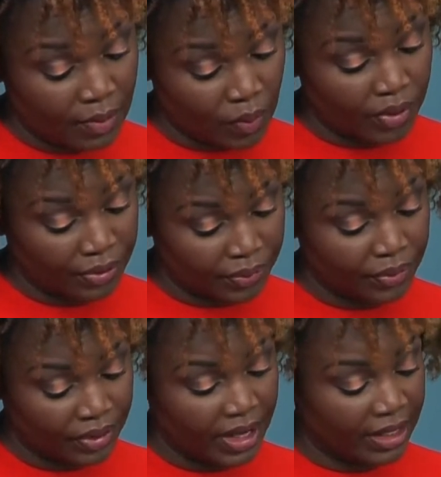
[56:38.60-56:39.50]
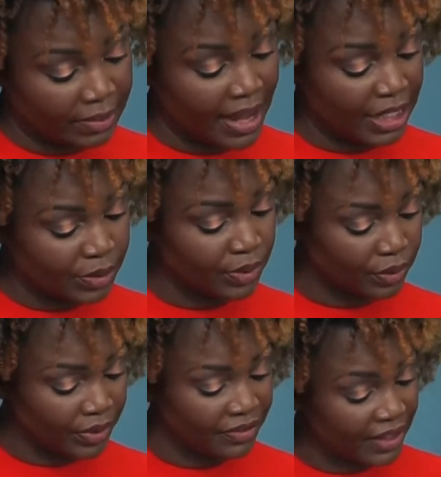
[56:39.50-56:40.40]
work through the unimaginable
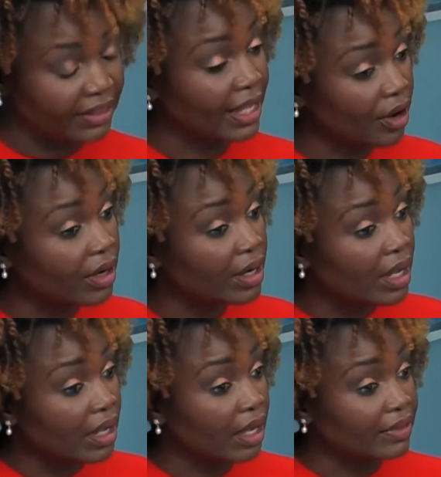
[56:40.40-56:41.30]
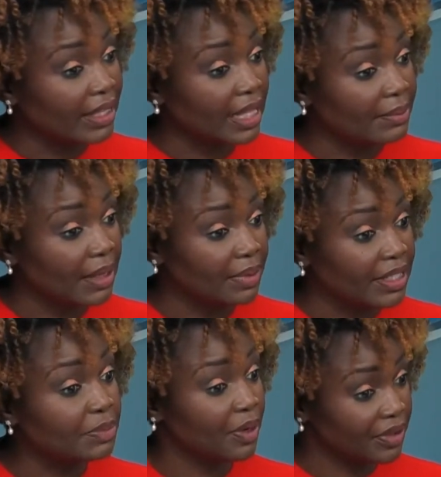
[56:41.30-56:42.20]
grief that they are that they may be
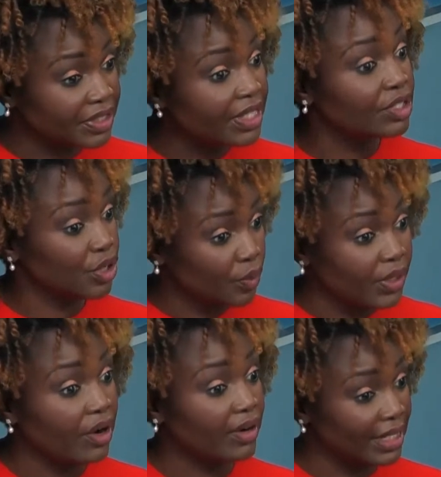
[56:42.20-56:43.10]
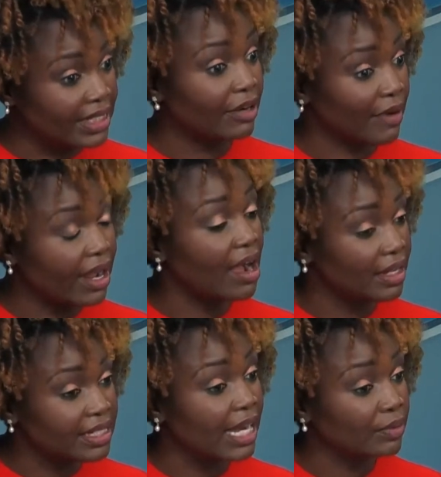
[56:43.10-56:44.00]
experiencing. So we are in direct
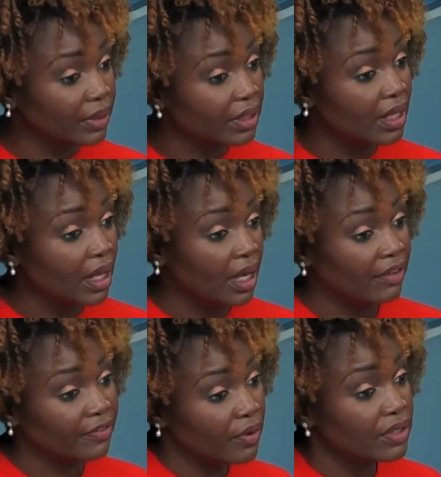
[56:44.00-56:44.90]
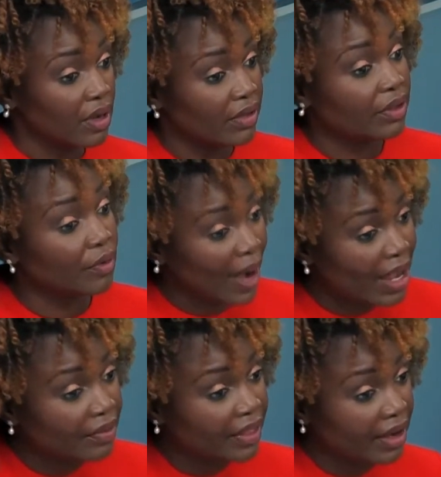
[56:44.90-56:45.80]
contact with folks on the
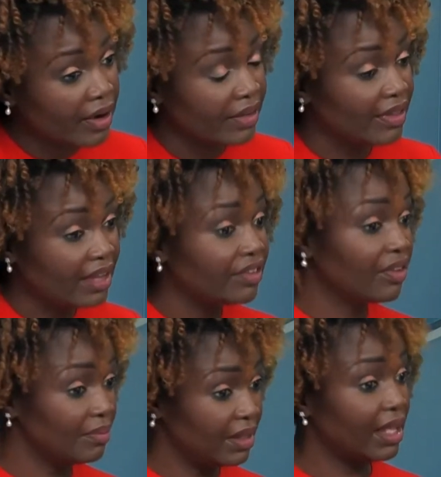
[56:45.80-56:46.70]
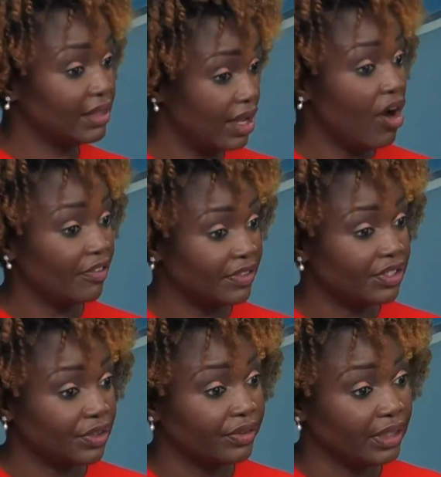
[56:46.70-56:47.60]
ground there, and that is something that the office
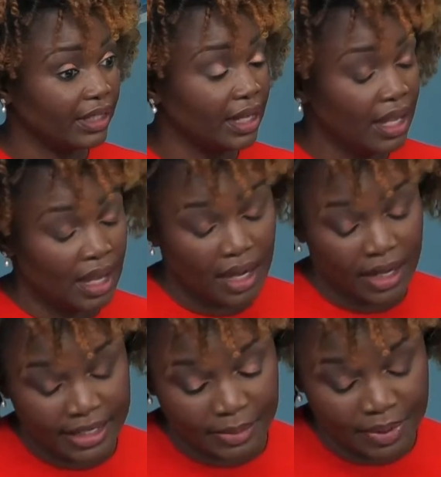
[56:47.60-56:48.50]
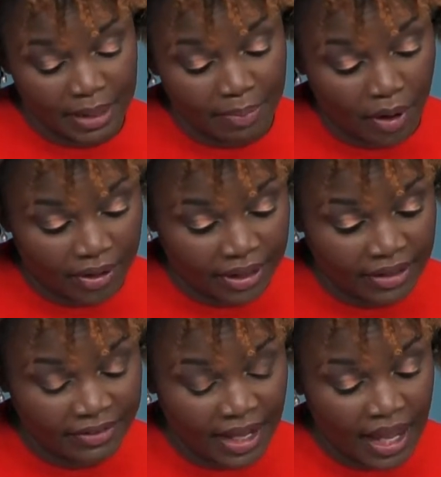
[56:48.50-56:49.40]
certainly is being part
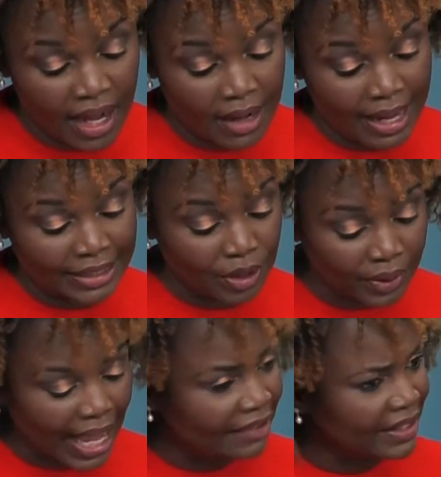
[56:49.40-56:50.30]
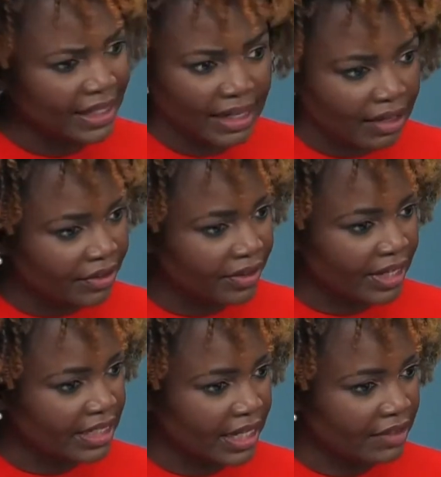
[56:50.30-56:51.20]
of. I don't have any other
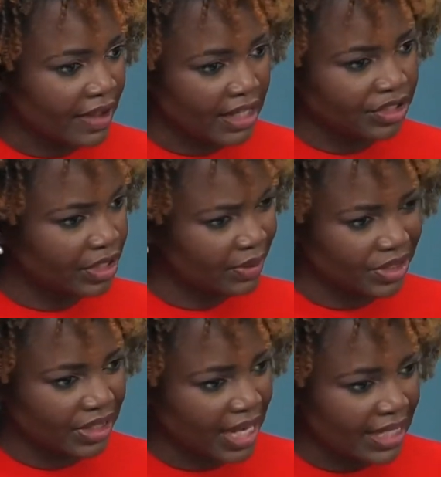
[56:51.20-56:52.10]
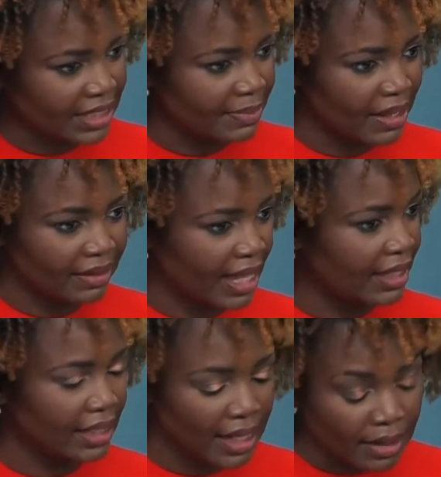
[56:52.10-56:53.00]
executive actions. I was just asked about
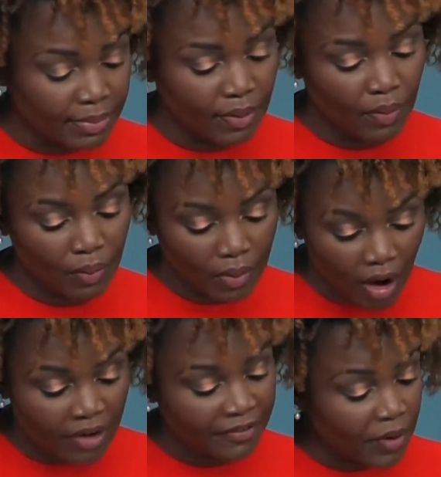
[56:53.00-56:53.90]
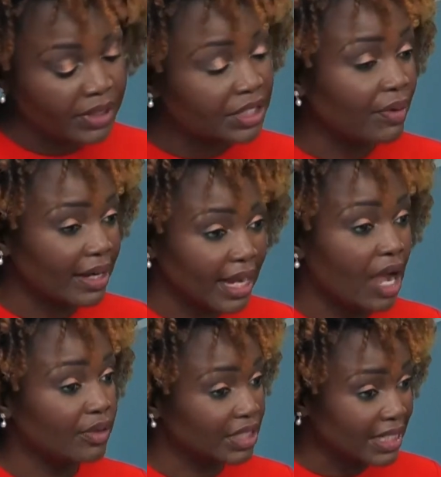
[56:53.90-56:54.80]
that, but our focus right
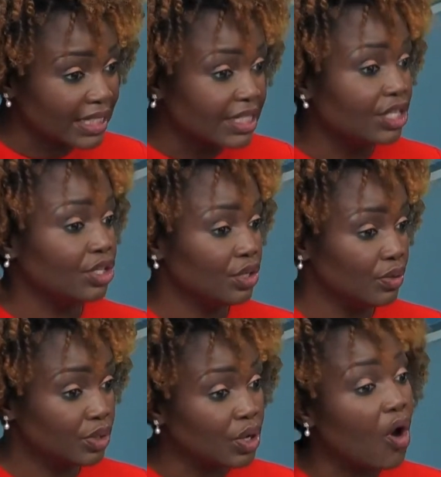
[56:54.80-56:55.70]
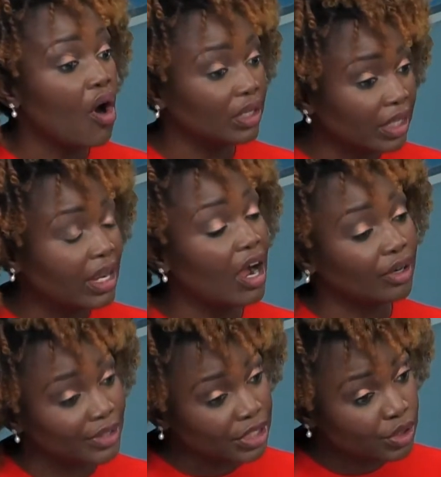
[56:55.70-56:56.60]
now is to continue to call on
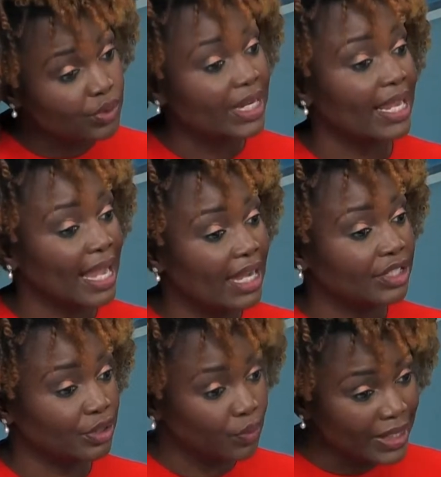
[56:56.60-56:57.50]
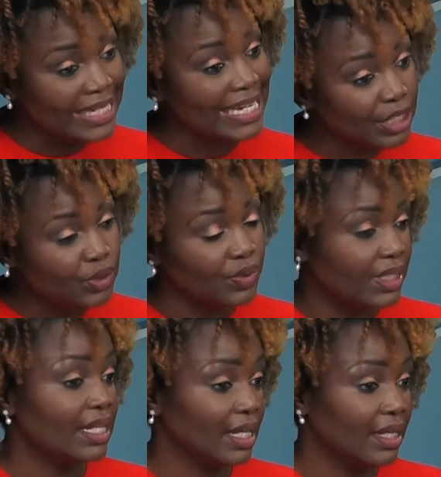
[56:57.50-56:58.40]
Congress to take action. We need to
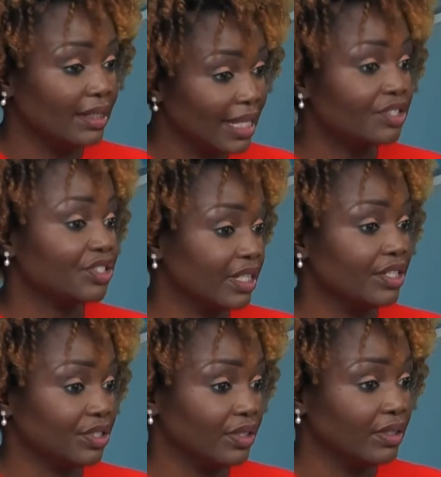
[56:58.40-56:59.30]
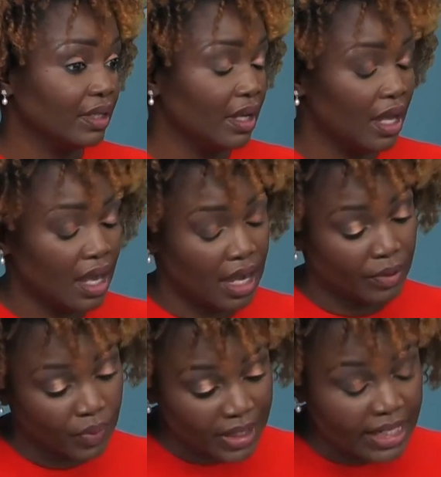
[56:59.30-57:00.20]
see legislation.
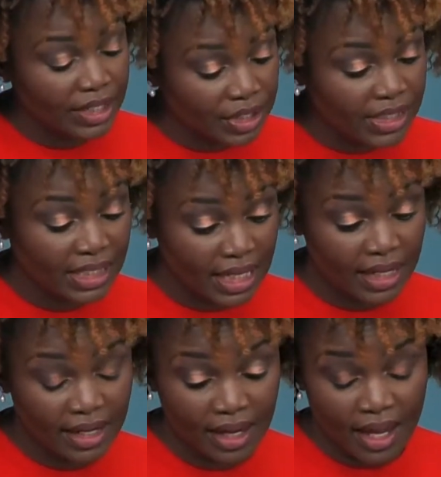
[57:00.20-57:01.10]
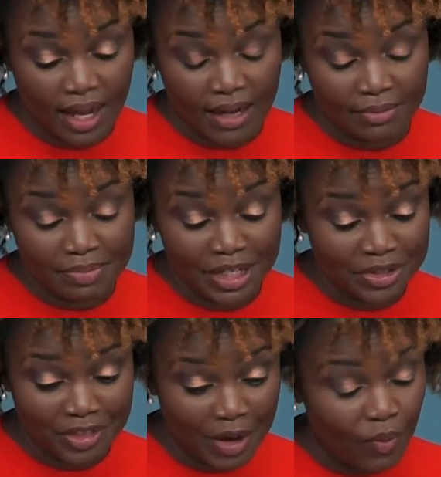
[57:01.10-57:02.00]
We need to see make sure that